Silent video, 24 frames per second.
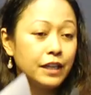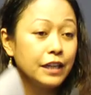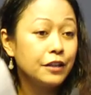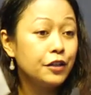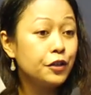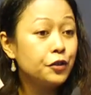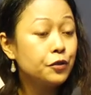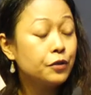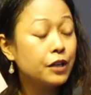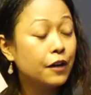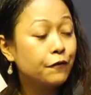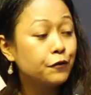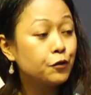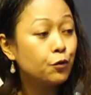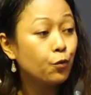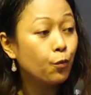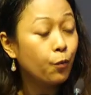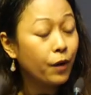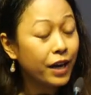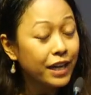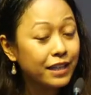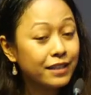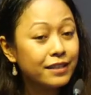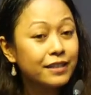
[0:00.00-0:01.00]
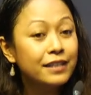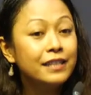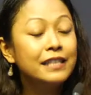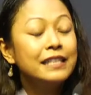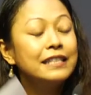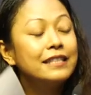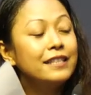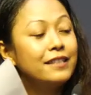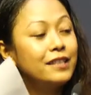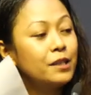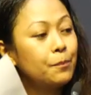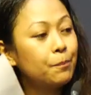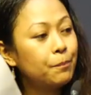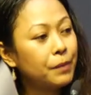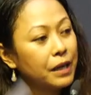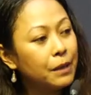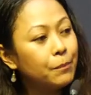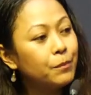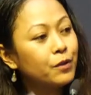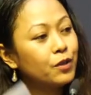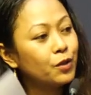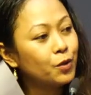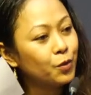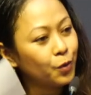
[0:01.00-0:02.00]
and then you have to wait till the paper